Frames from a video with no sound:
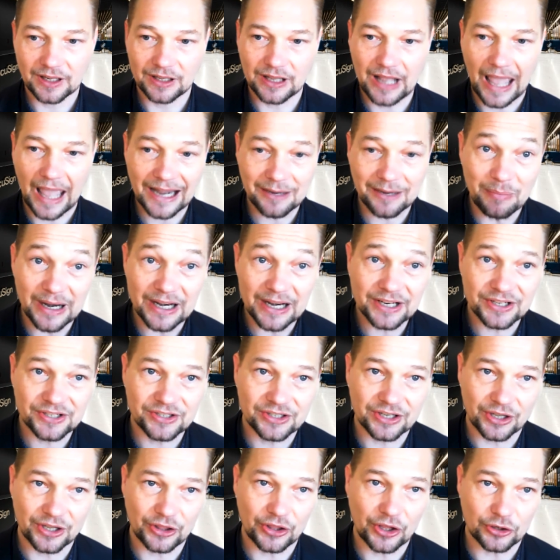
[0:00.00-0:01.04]

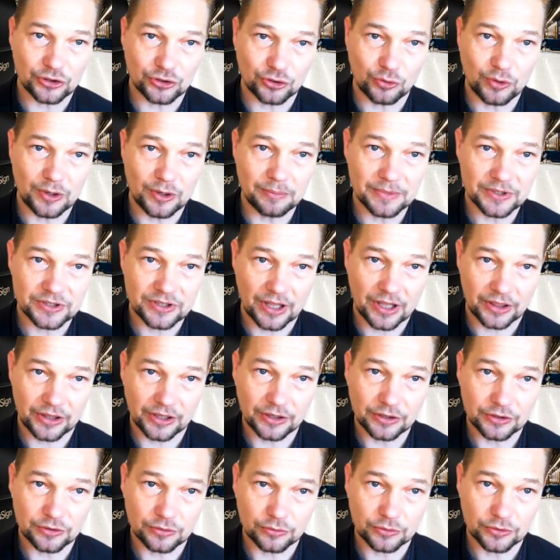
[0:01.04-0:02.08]
administer those agreements, I think
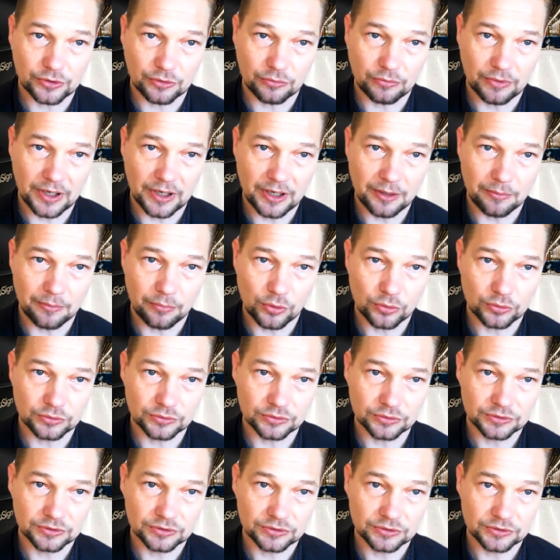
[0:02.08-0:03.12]
is also really important.
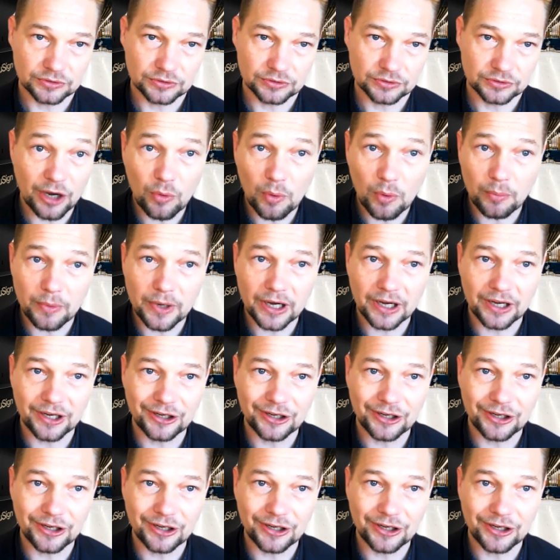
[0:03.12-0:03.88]
And then when we